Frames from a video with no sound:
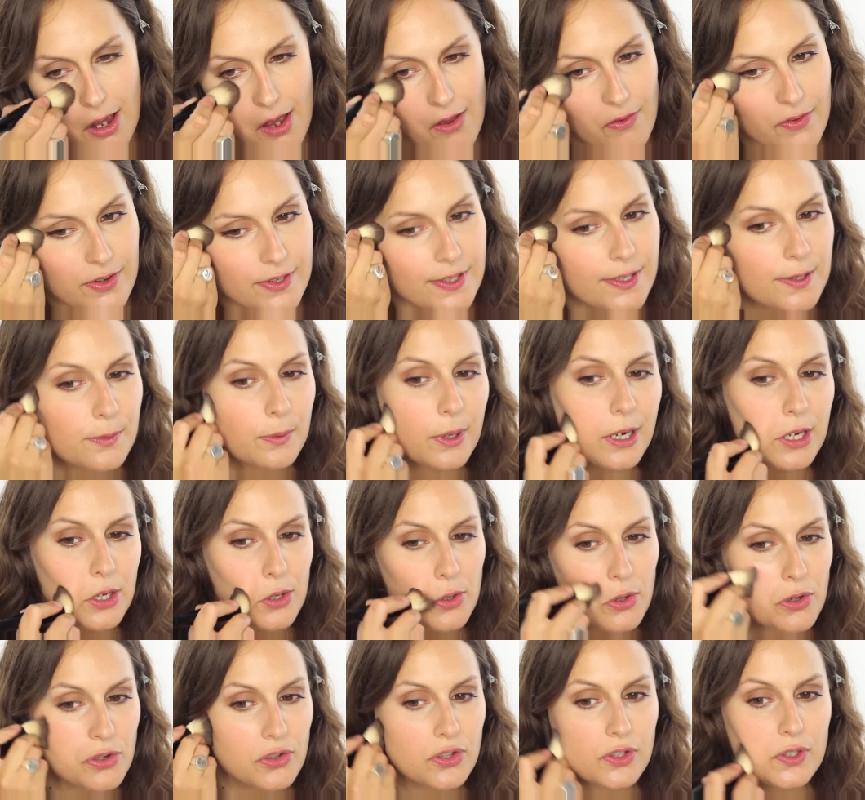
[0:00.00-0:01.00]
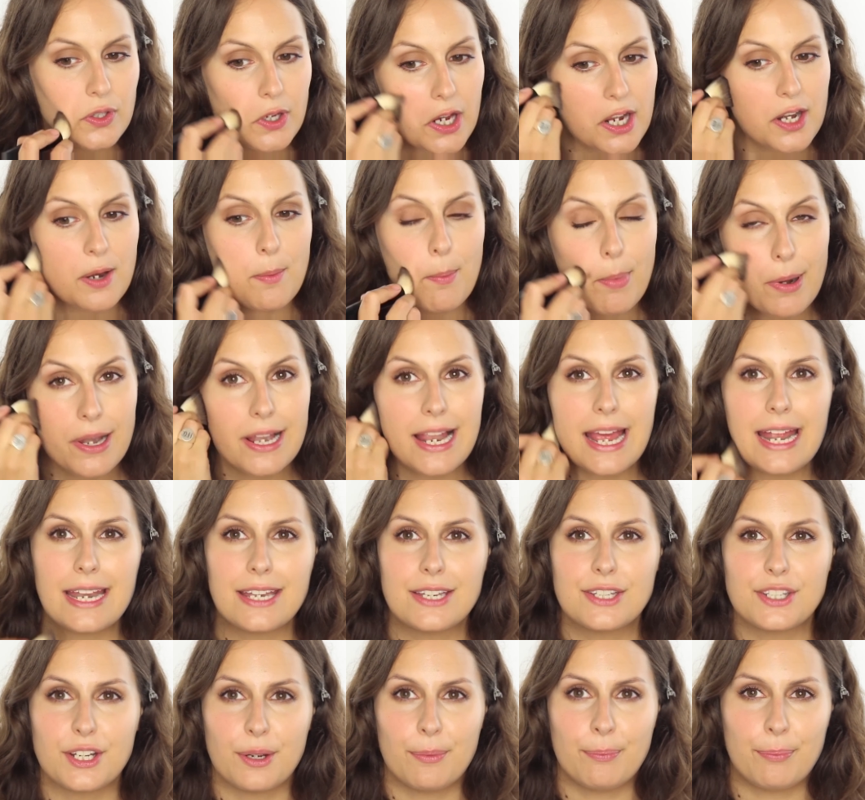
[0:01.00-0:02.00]
And this is where you can just kind of
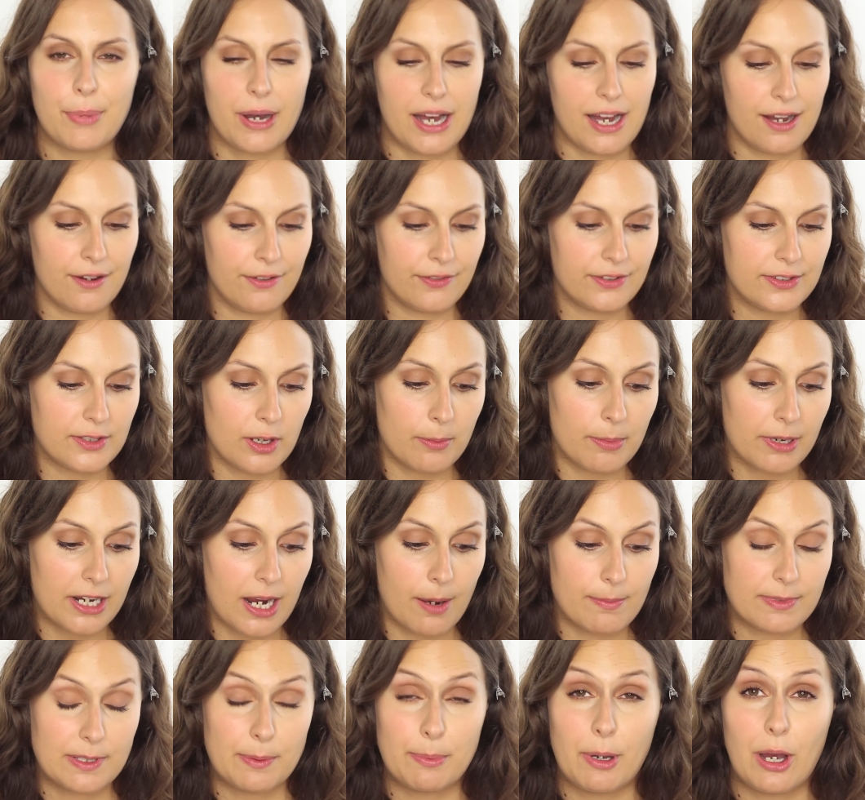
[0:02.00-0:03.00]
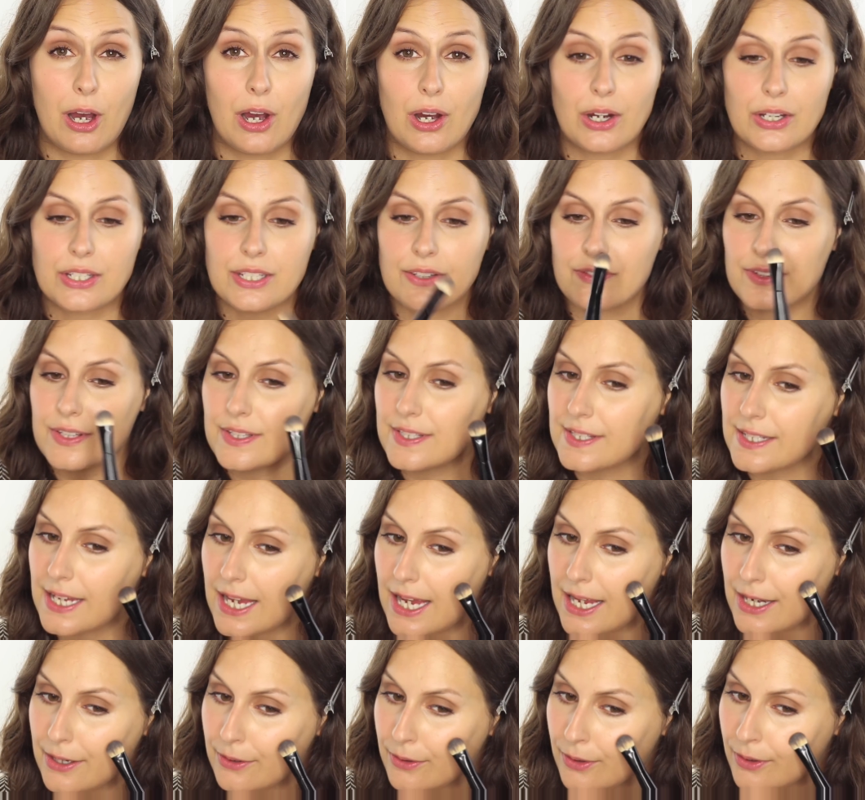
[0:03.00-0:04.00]
blend and buff so it becomes a part of the
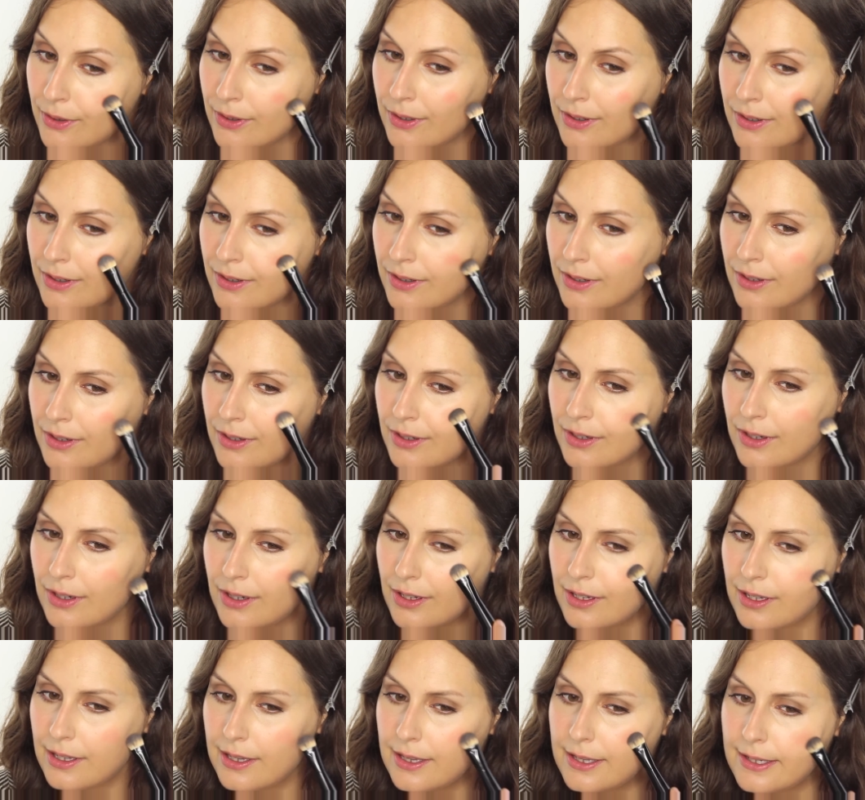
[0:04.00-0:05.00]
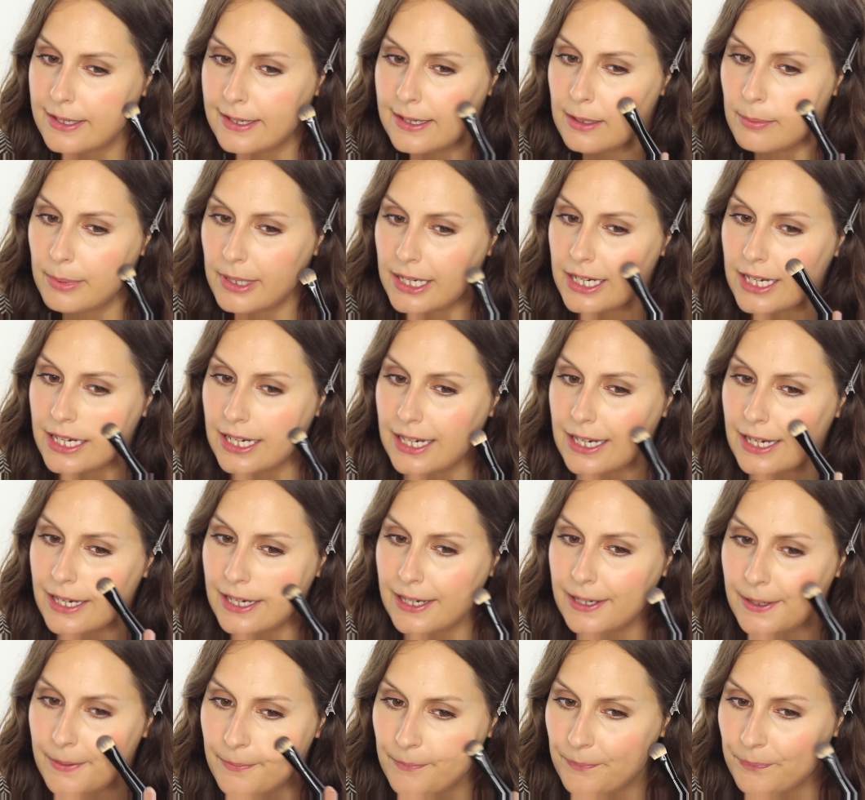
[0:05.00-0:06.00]
skin. A little bit
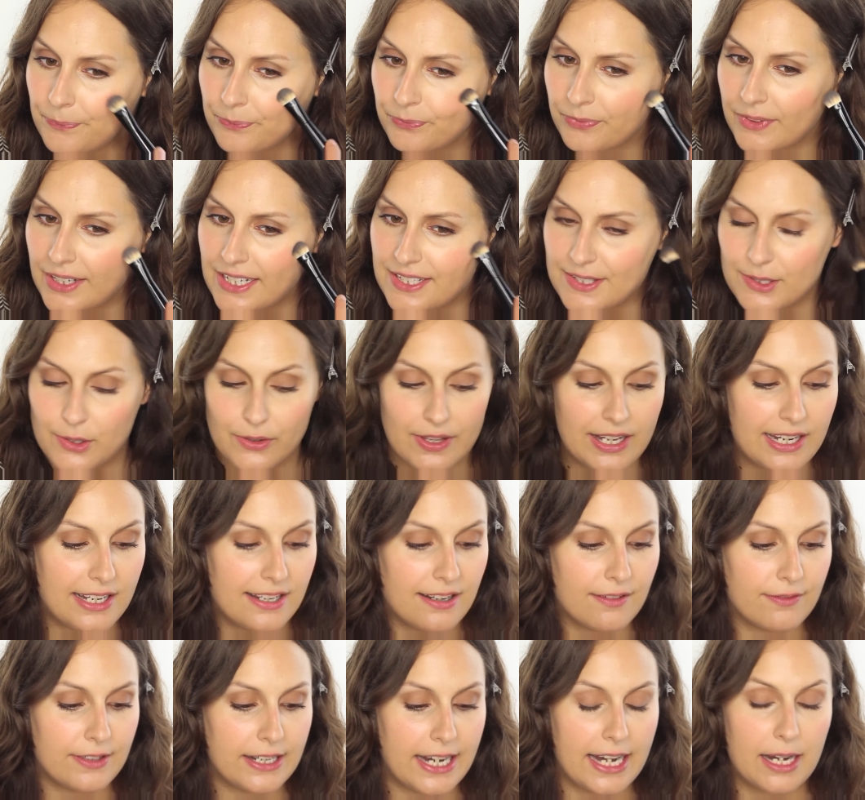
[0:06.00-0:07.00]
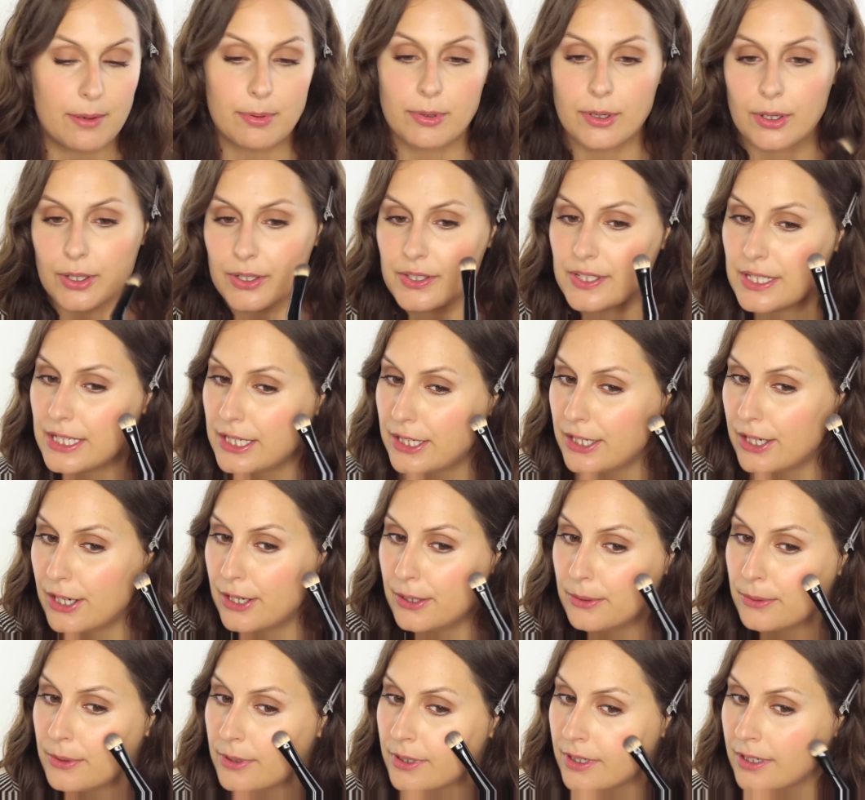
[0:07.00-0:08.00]
here. It's got that lovely apricot
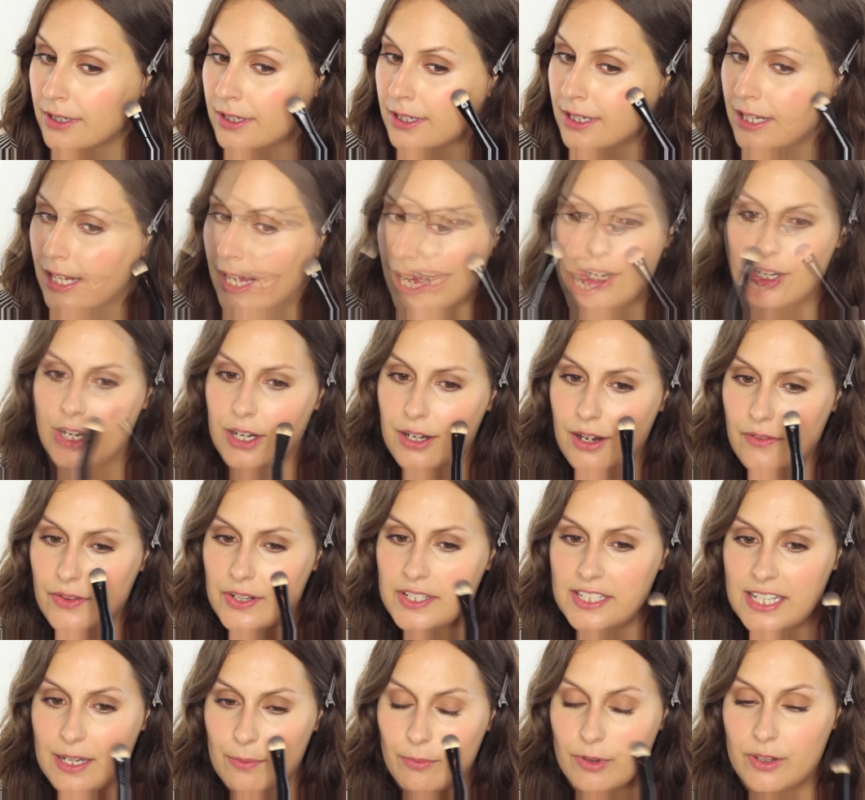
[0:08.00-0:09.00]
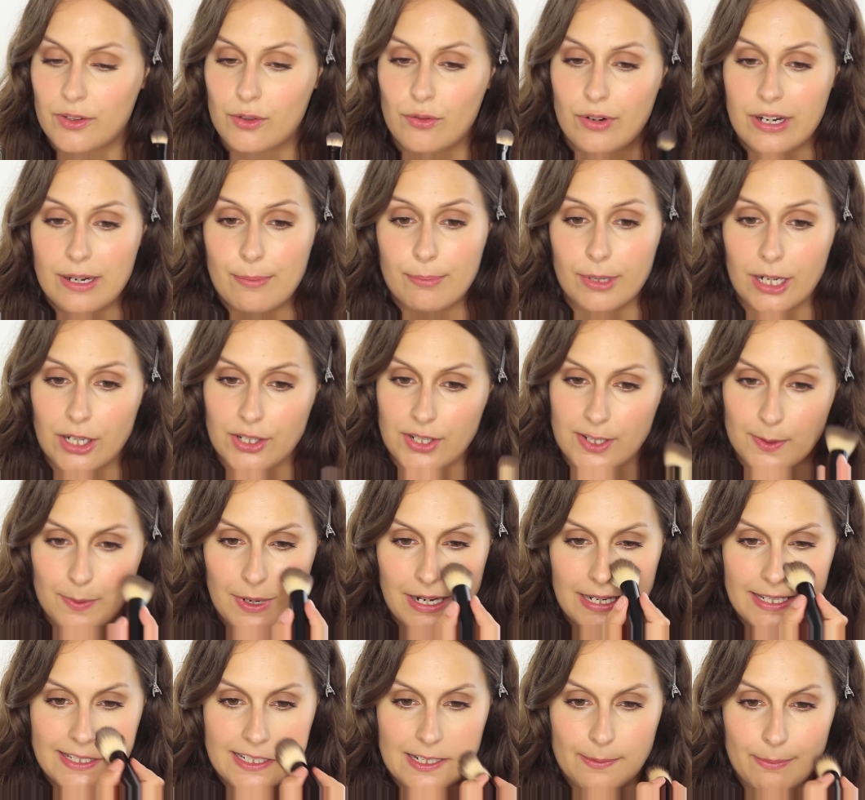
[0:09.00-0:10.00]
hue. And another tip with cream blush as
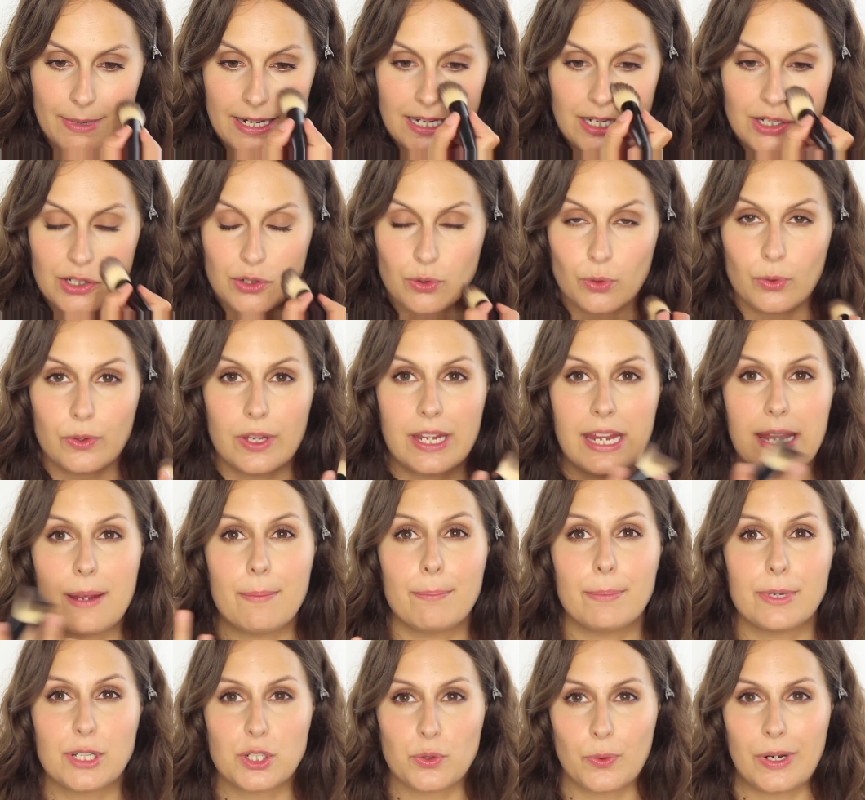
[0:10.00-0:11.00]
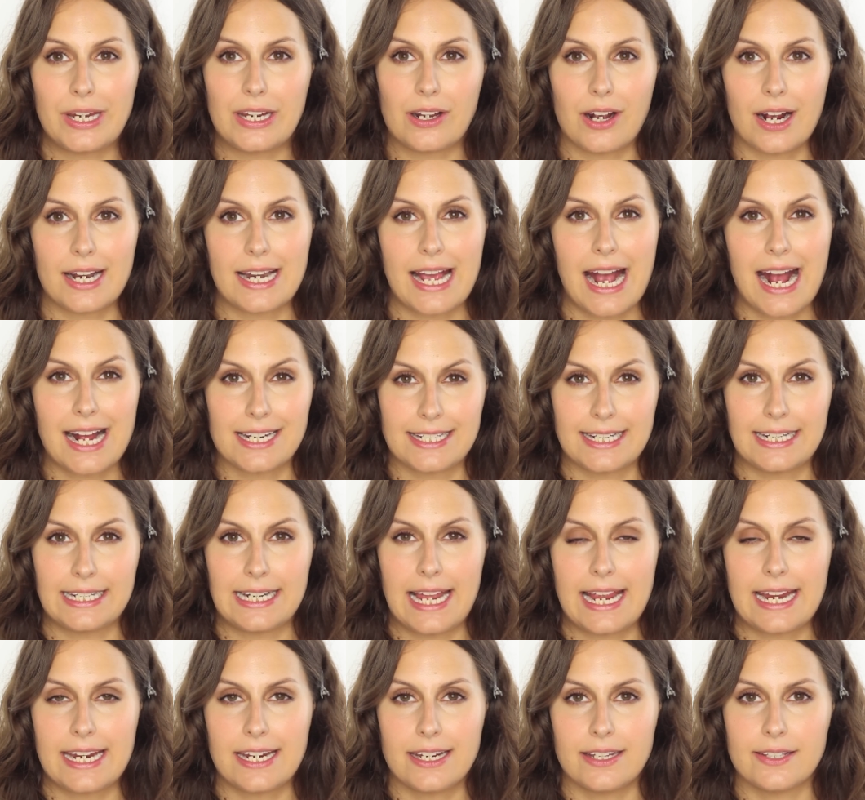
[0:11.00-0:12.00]
well is to make sure that in between kind of adding
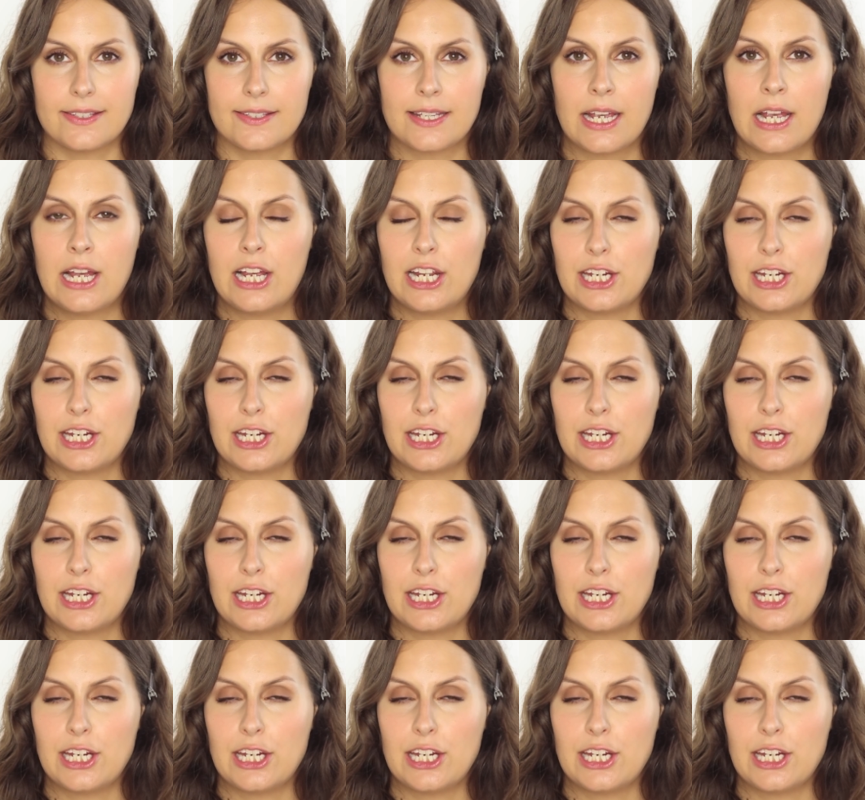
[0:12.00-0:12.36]
layers,